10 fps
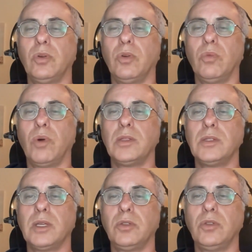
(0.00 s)
or
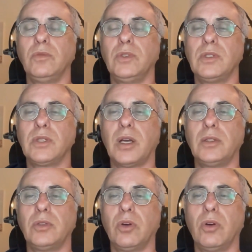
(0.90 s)
ones that you've
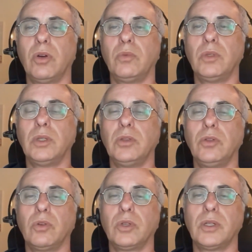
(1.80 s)
decided on within
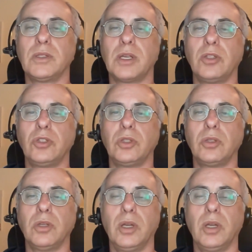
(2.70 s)
your organization.